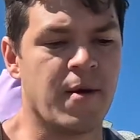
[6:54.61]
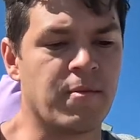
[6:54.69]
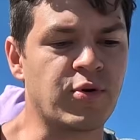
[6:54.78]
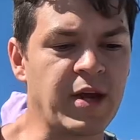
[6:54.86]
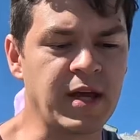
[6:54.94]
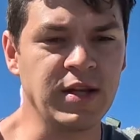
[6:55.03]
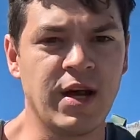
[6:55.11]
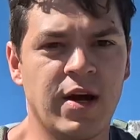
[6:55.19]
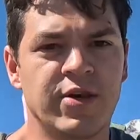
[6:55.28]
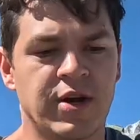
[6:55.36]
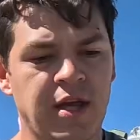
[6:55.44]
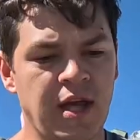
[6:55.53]
breaking
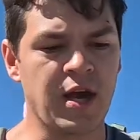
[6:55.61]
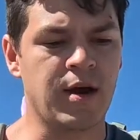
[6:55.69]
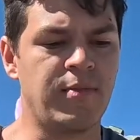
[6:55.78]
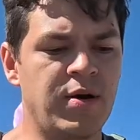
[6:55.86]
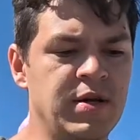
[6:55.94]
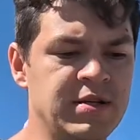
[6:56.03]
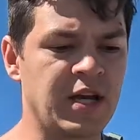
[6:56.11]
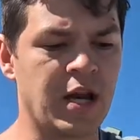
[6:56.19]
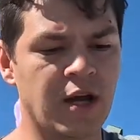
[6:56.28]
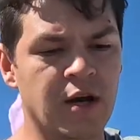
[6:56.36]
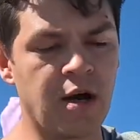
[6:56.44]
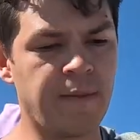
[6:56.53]
down their camp,
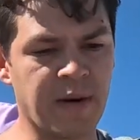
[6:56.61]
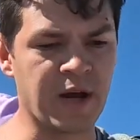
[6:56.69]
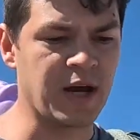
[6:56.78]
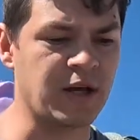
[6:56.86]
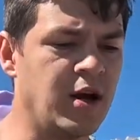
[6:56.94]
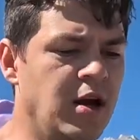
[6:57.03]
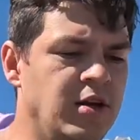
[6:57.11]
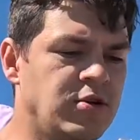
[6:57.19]
setting it up again,